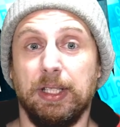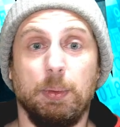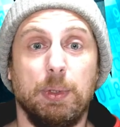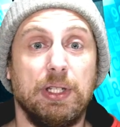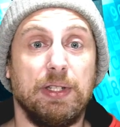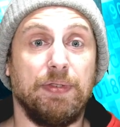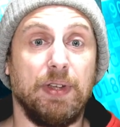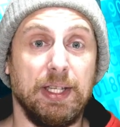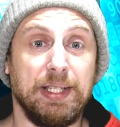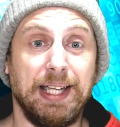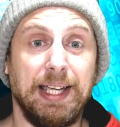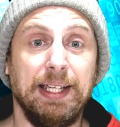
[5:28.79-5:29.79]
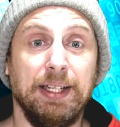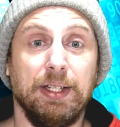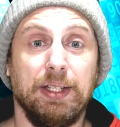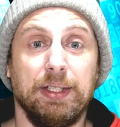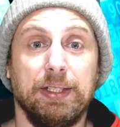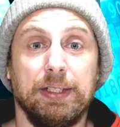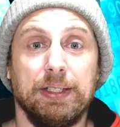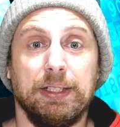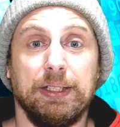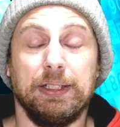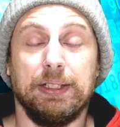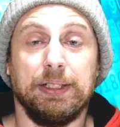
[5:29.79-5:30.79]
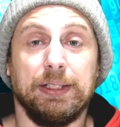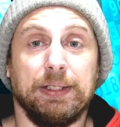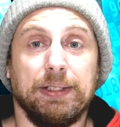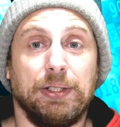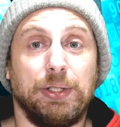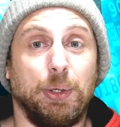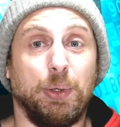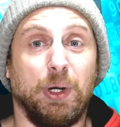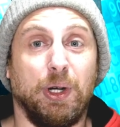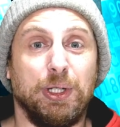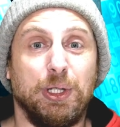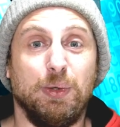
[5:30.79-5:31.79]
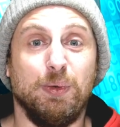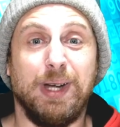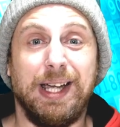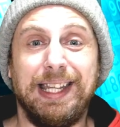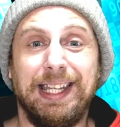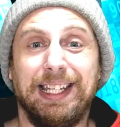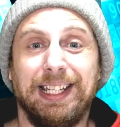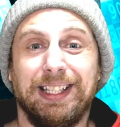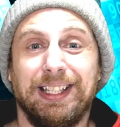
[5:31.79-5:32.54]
which is Thursday. So are you ready?